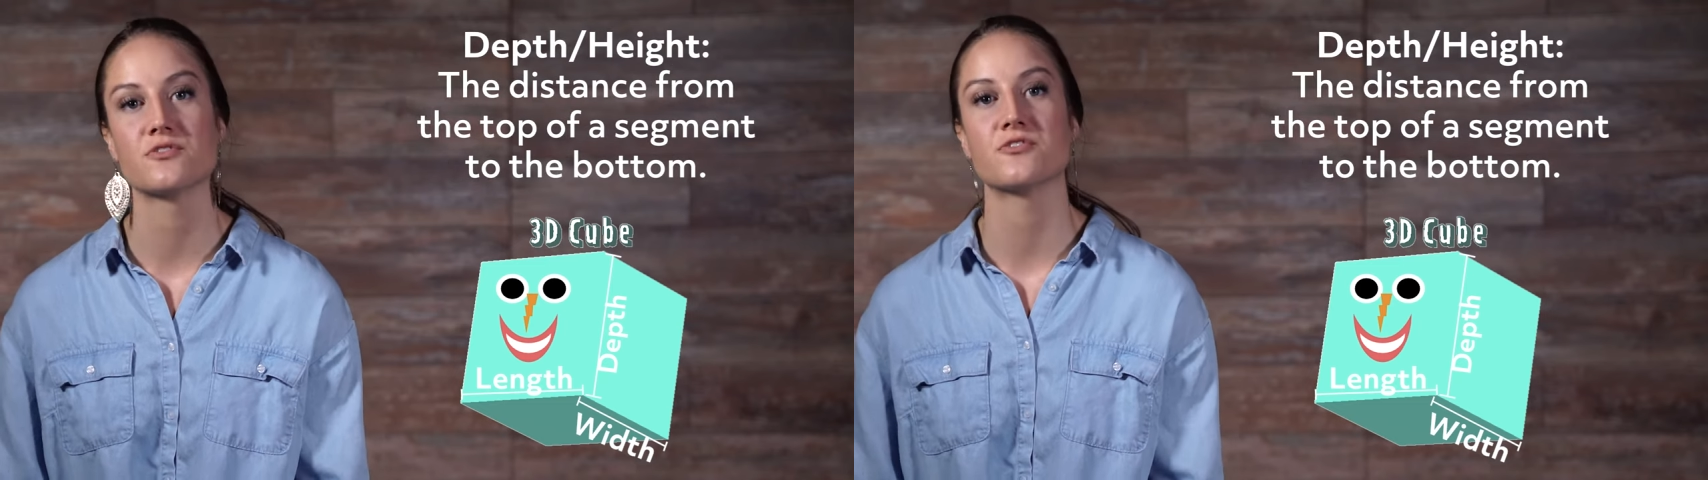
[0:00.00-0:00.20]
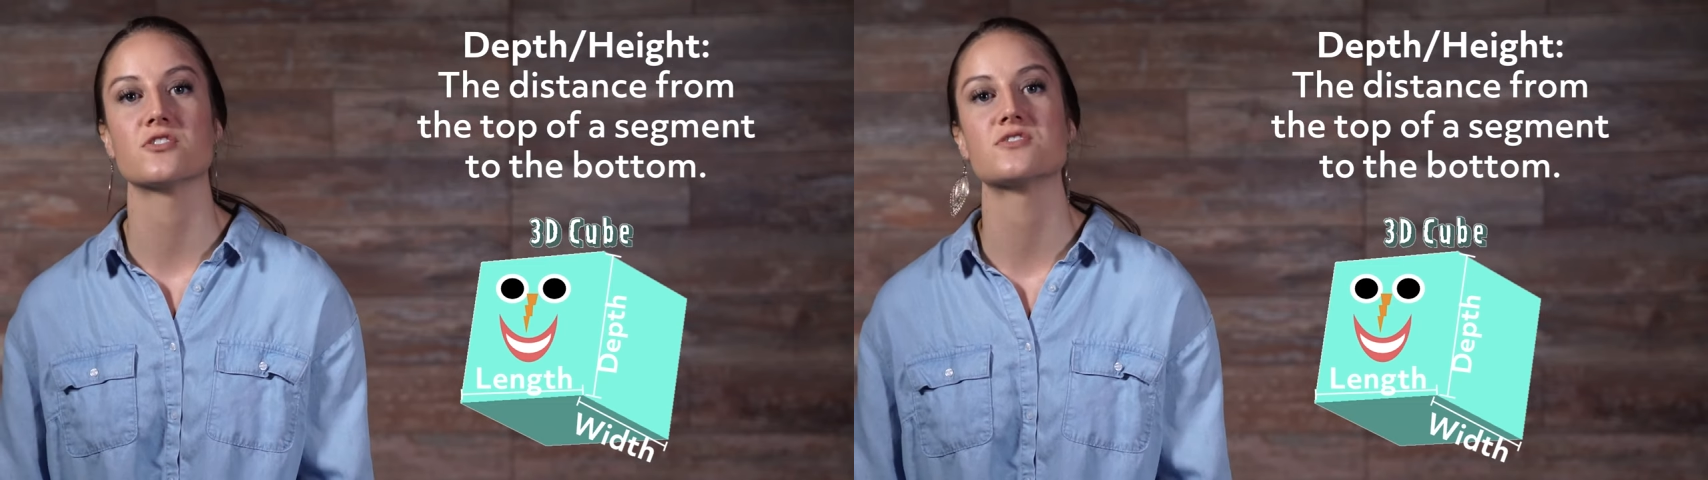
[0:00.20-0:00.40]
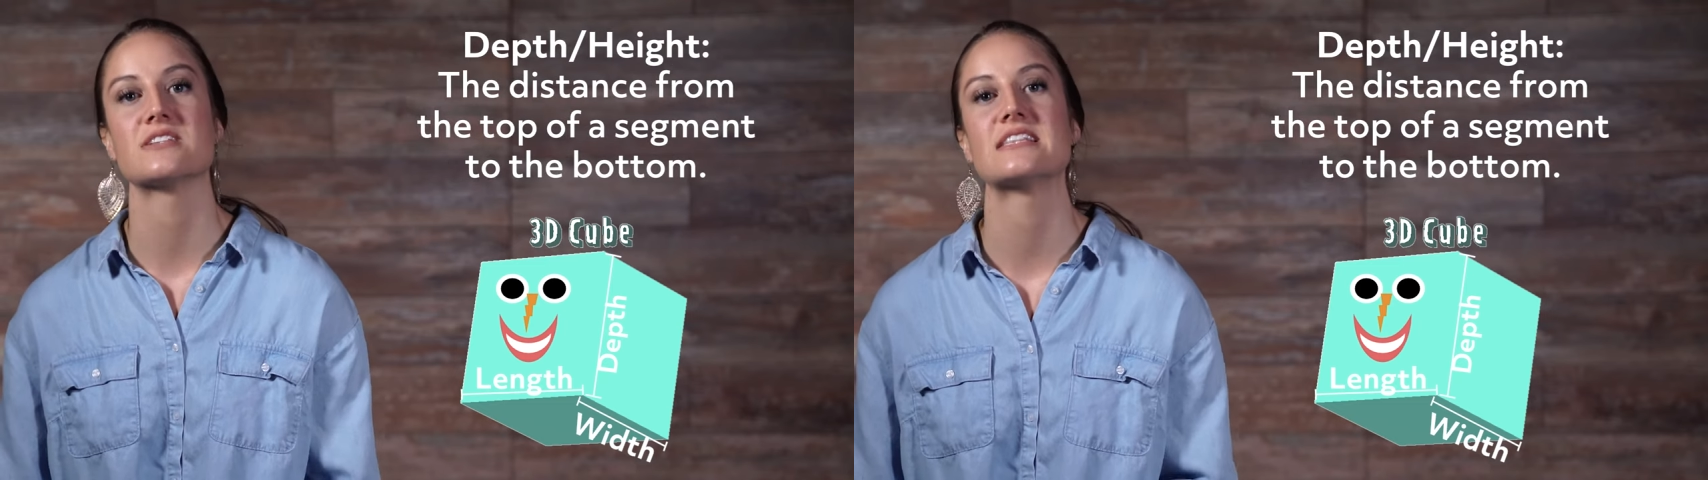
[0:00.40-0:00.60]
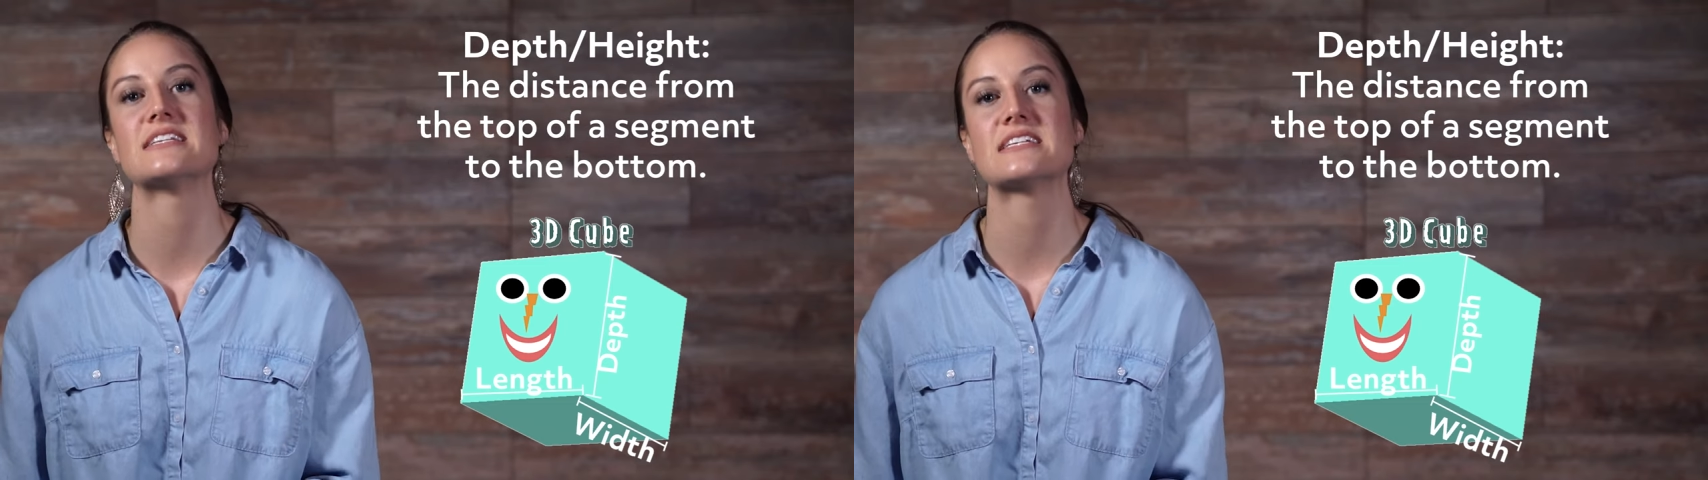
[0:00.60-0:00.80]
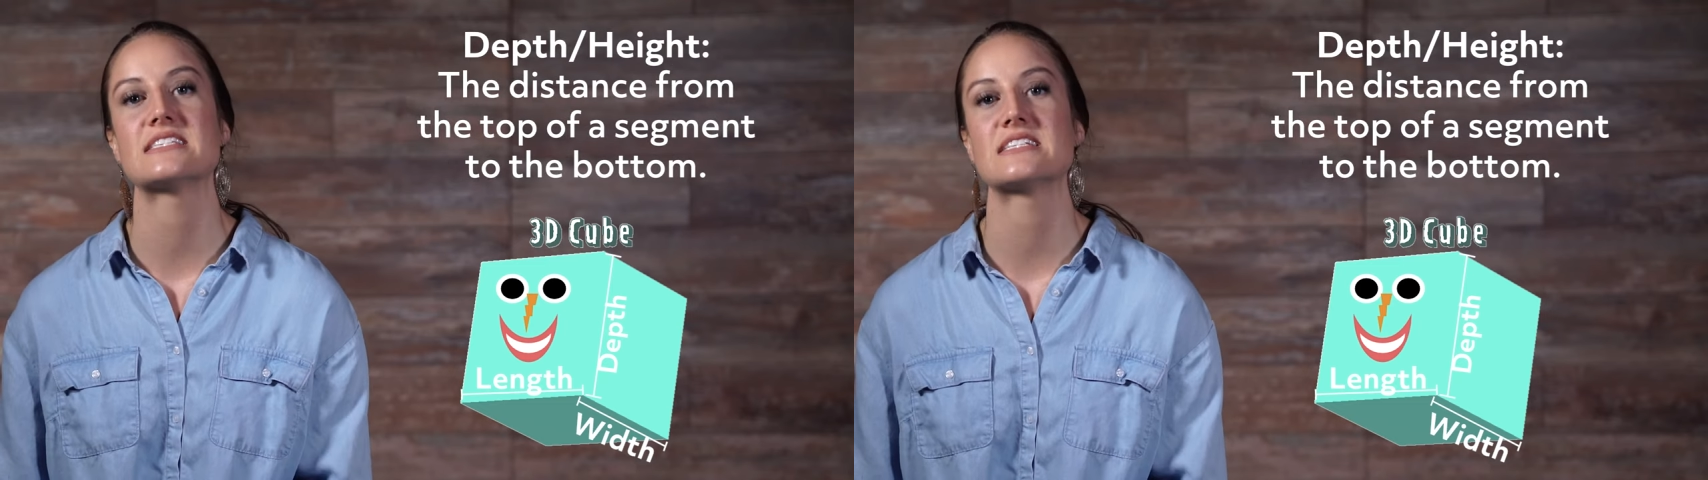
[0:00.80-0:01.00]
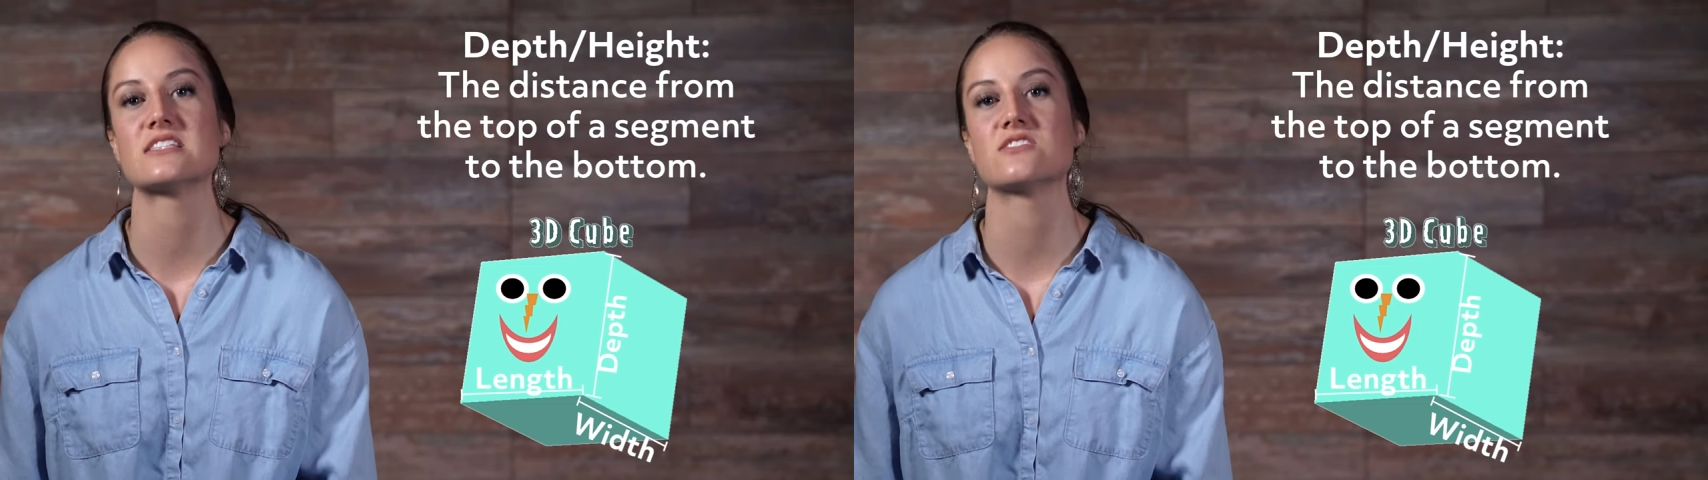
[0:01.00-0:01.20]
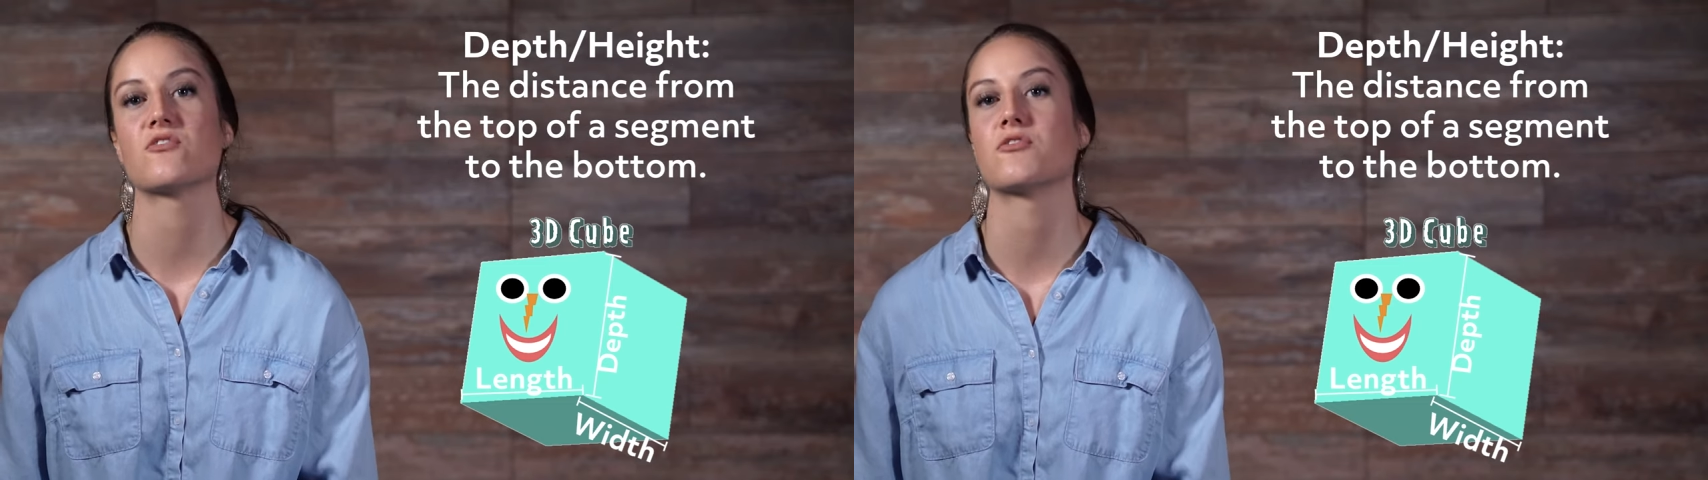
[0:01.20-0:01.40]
refers to the distance